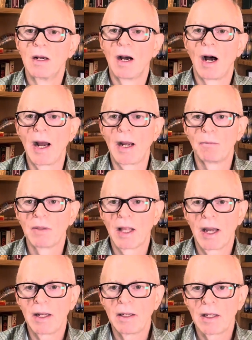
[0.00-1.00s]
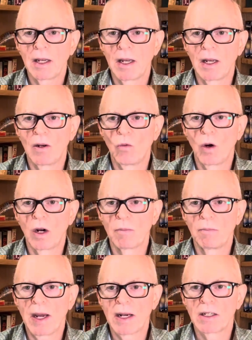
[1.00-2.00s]
Hi, I'm Len, and
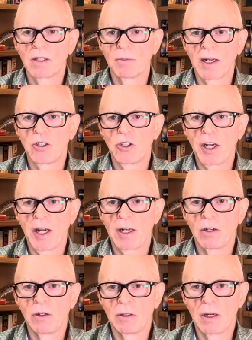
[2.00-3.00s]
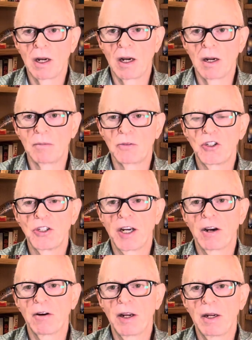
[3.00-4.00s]
welcome back to my channel. I'm
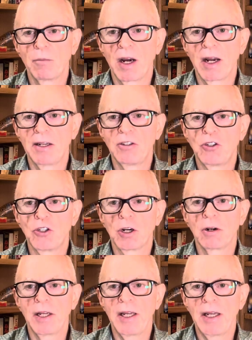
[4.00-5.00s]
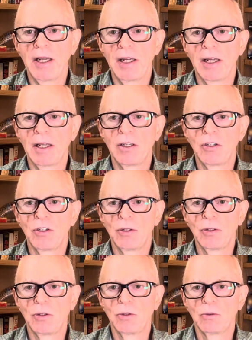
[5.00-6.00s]
sharing my journey into
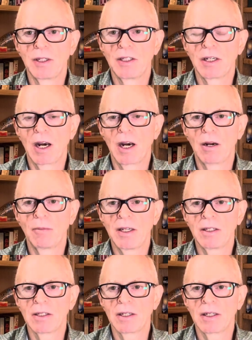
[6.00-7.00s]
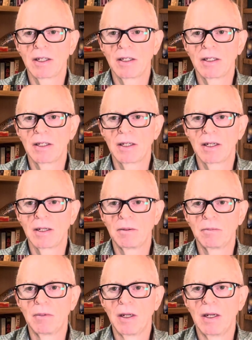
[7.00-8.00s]
retirement, and
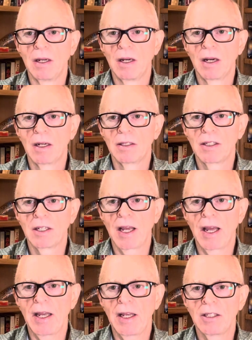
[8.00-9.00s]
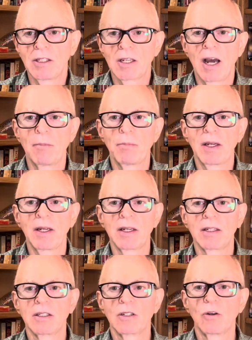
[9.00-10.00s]
today's topic
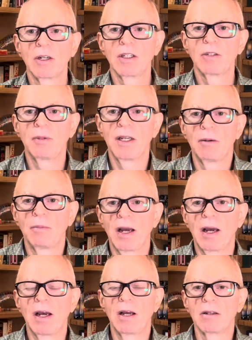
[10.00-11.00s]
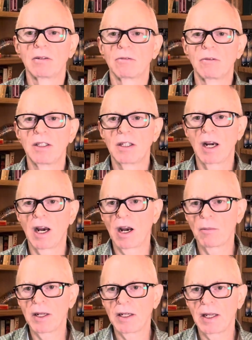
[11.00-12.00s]
is going to be about
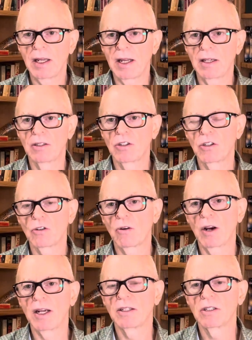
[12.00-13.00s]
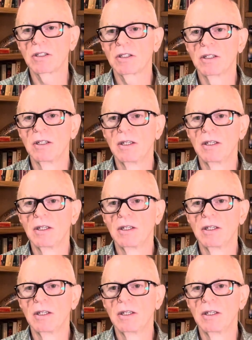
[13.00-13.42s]
retirement and stress.